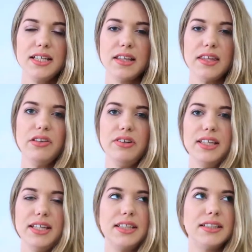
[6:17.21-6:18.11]
nothing
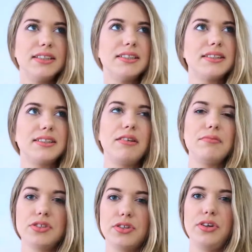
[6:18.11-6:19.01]
really
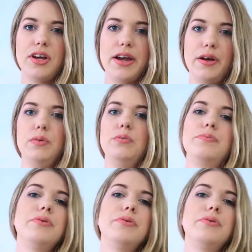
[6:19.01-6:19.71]
seems to help,